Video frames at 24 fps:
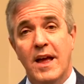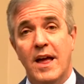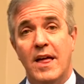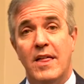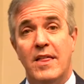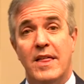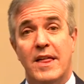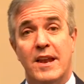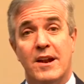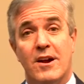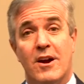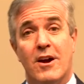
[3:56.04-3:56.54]

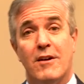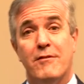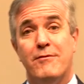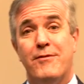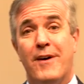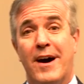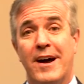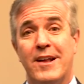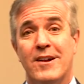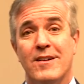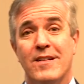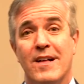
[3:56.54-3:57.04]
And then our
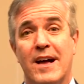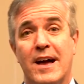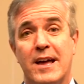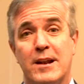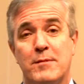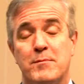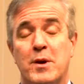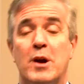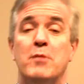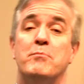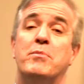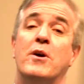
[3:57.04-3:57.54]
final
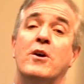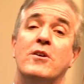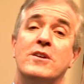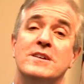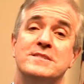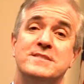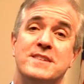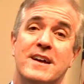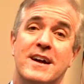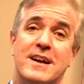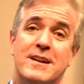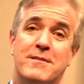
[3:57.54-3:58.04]
item, our
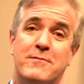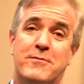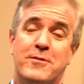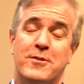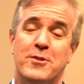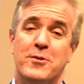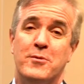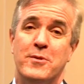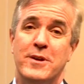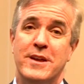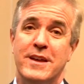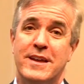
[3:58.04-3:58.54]
bonus item for
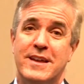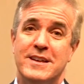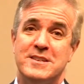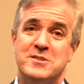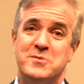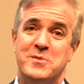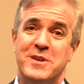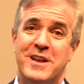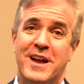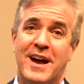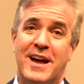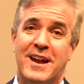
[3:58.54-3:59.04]
the week is
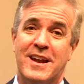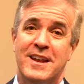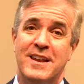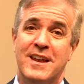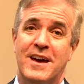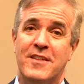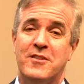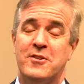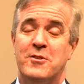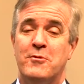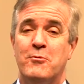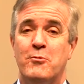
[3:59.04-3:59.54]
we got
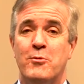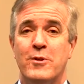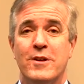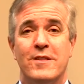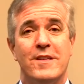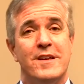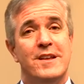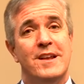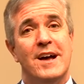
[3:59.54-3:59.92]
another really